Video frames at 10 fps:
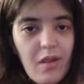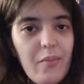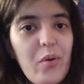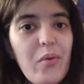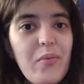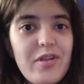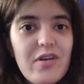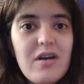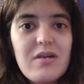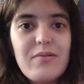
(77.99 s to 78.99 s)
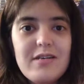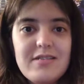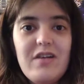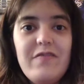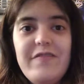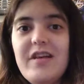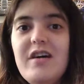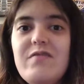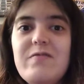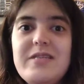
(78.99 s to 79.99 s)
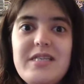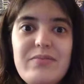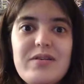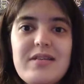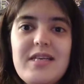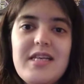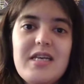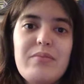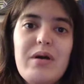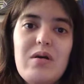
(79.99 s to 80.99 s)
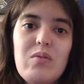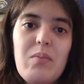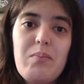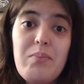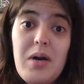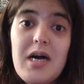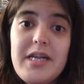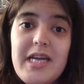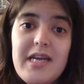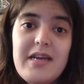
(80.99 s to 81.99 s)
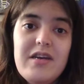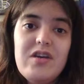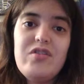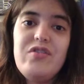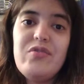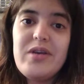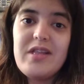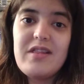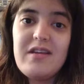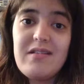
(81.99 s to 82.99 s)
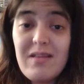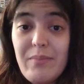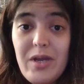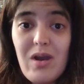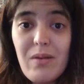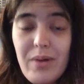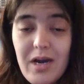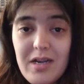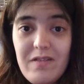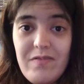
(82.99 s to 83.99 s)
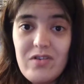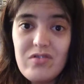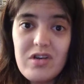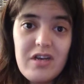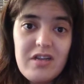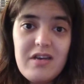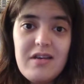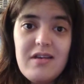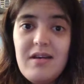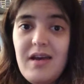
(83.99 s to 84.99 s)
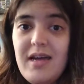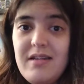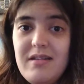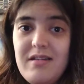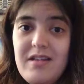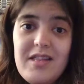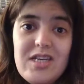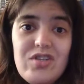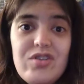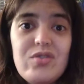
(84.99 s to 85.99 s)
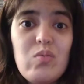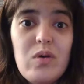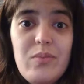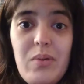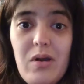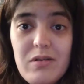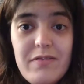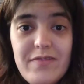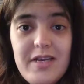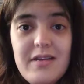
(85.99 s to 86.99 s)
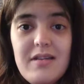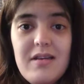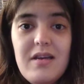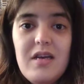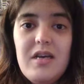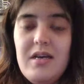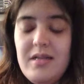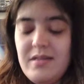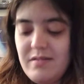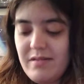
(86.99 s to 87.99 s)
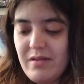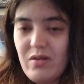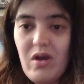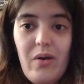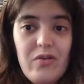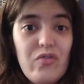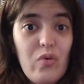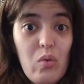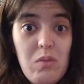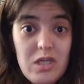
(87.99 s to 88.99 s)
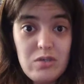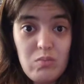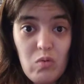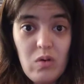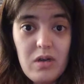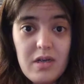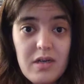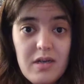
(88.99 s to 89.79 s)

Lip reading: But when we talk about self-love, we typically think about body, doing things that make our body feel good. And that's just one part of it. It's so much more.